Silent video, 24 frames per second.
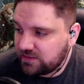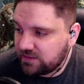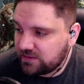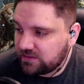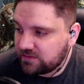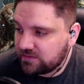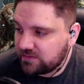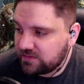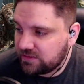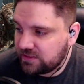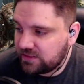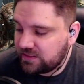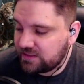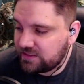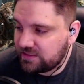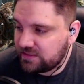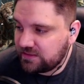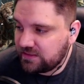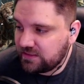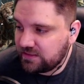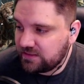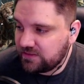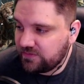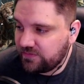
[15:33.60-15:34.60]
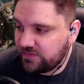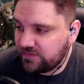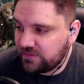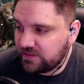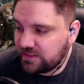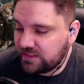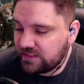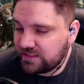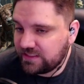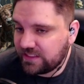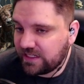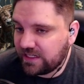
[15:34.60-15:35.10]
You know, the
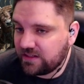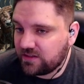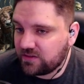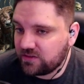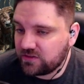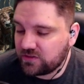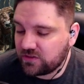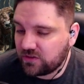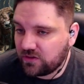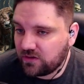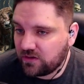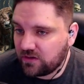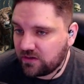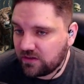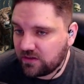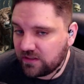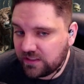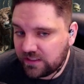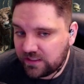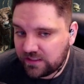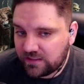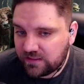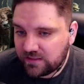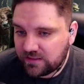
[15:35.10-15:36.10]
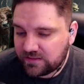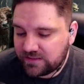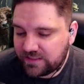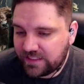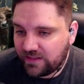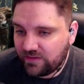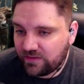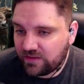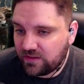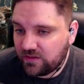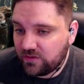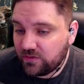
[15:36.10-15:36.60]
designers are
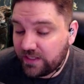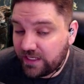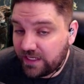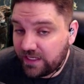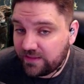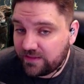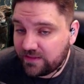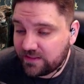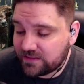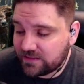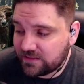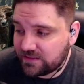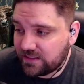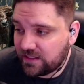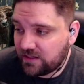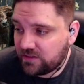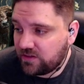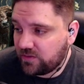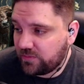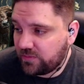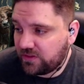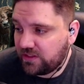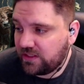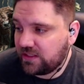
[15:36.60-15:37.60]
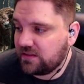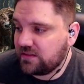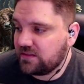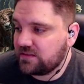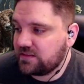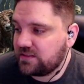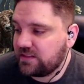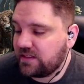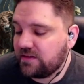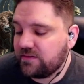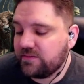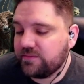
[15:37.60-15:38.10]
telling you, hey, this is how you're playing
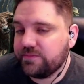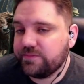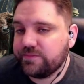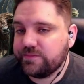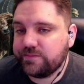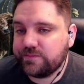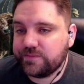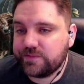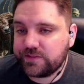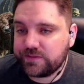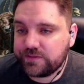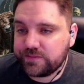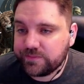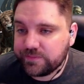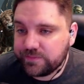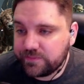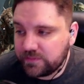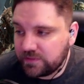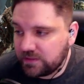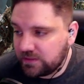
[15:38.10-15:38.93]
this set. So